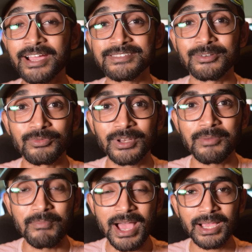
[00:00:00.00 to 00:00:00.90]
guys, and
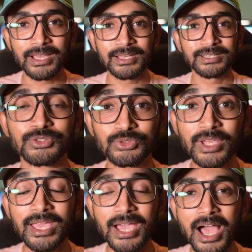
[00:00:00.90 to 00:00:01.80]
welcome back.
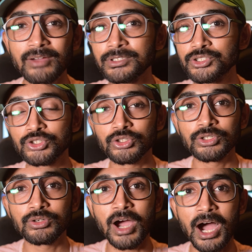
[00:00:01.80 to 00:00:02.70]
Today I will show
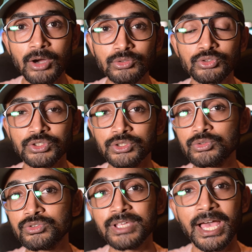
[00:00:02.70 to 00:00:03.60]
you how to
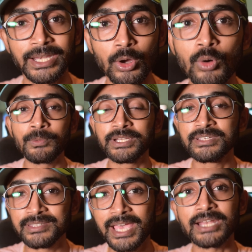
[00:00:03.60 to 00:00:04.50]
use an OBD
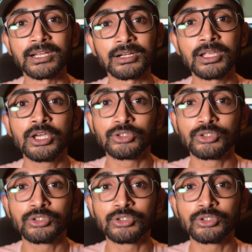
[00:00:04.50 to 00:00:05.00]
scanner